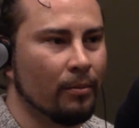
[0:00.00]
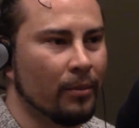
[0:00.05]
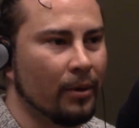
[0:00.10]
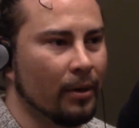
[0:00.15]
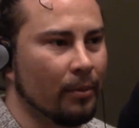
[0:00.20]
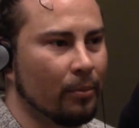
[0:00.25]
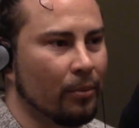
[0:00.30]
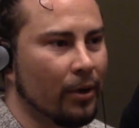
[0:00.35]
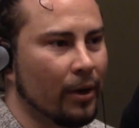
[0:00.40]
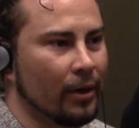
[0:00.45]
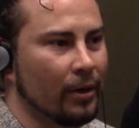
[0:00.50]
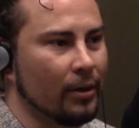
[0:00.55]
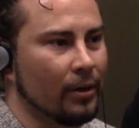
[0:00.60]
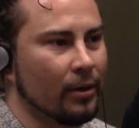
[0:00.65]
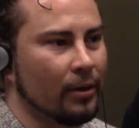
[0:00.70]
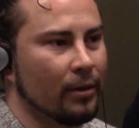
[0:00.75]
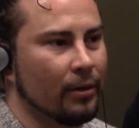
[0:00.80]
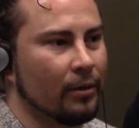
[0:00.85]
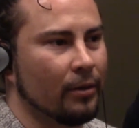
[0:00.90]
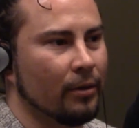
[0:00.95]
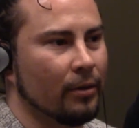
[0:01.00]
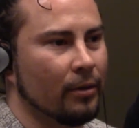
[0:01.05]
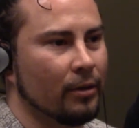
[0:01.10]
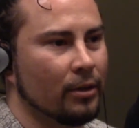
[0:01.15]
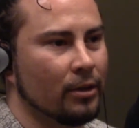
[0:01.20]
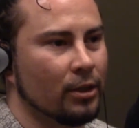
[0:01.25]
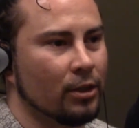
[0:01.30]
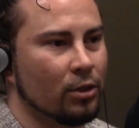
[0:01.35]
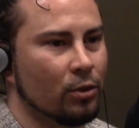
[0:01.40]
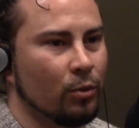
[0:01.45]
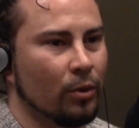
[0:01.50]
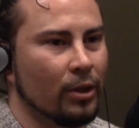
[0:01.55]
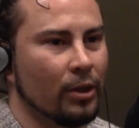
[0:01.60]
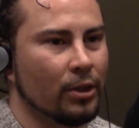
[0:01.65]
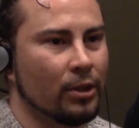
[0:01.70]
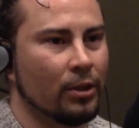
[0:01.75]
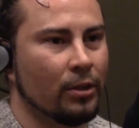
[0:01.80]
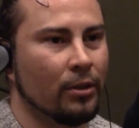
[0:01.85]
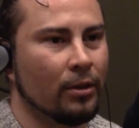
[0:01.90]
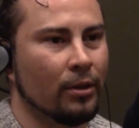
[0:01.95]
being pregnant in the
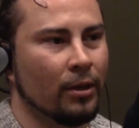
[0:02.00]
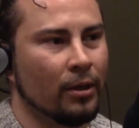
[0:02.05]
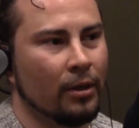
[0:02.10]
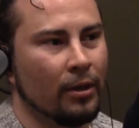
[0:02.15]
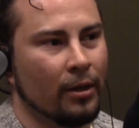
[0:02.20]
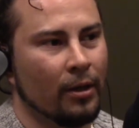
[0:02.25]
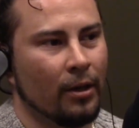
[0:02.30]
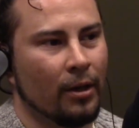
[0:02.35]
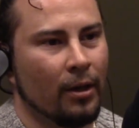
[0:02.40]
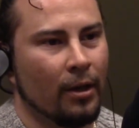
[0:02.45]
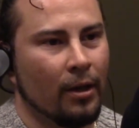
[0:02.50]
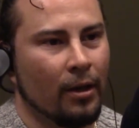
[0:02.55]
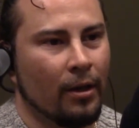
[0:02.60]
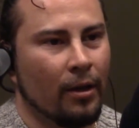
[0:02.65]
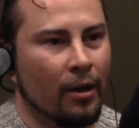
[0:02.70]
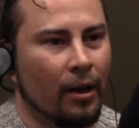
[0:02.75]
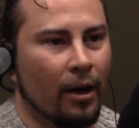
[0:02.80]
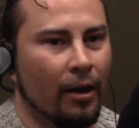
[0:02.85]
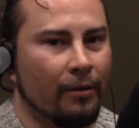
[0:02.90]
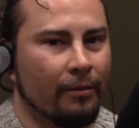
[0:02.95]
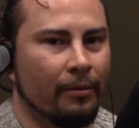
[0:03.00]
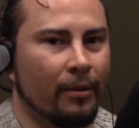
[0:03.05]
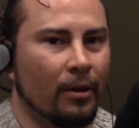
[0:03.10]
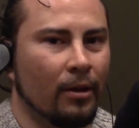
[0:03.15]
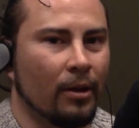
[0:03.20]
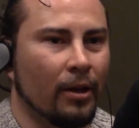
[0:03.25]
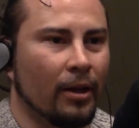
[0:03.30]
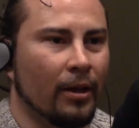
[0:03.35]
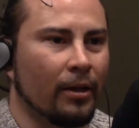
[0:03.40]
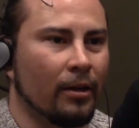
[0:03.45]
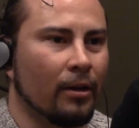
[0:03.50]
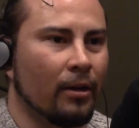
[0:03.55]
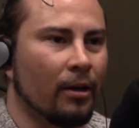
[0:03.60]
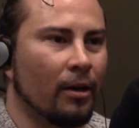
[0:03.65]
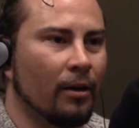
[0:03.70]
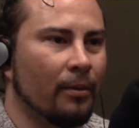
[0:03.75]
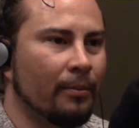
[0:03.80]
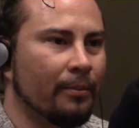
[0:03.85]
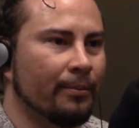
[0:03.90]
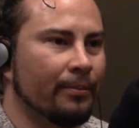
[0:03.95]
situation, I felt like
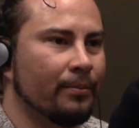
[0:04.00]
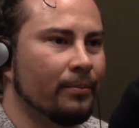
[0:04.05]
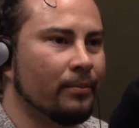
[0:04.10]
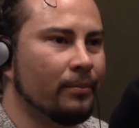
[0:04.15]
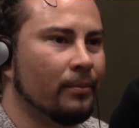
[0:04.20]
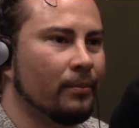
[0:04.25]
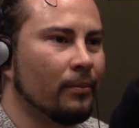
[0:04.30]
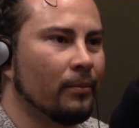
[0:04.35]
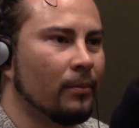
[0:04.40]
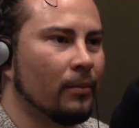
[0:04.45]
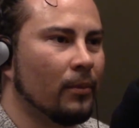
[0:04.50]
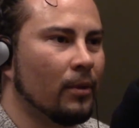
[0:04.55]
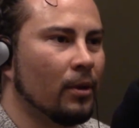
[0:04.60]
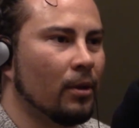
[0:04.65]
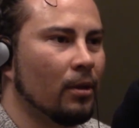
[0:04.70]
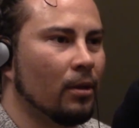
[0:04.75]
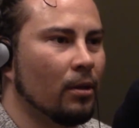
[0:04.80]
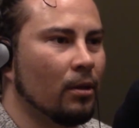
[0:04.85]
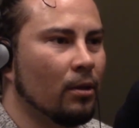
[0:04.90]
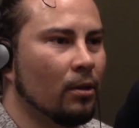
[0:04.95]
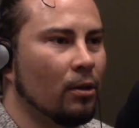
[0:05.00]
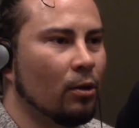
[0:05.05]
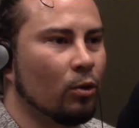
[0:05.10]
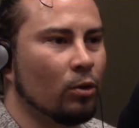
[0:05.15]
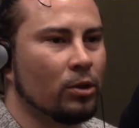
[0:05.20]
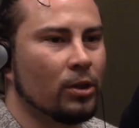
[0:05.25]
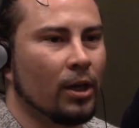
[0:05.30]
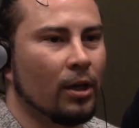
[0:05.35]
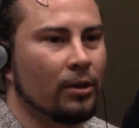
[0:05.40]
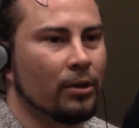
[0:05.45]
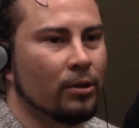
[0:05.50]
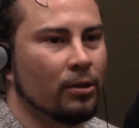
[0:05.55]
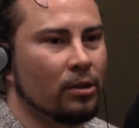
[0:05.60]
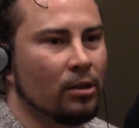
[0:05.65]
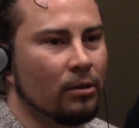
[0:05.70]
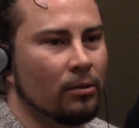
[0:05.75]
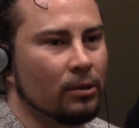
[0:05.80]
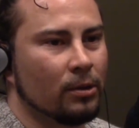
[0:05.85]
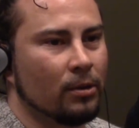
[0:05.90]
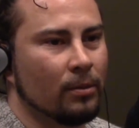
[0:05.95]
no child
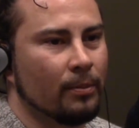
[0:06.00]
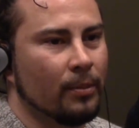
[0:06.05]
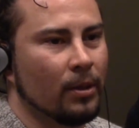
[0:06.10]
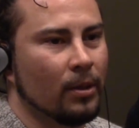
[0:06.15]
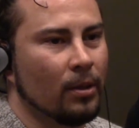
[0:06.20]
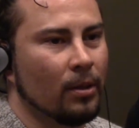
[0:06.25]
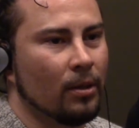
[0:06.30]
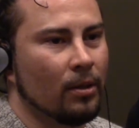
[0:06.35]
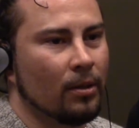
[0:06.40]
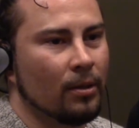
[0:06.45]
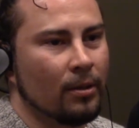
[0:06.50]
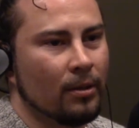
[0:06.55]
deserves to be,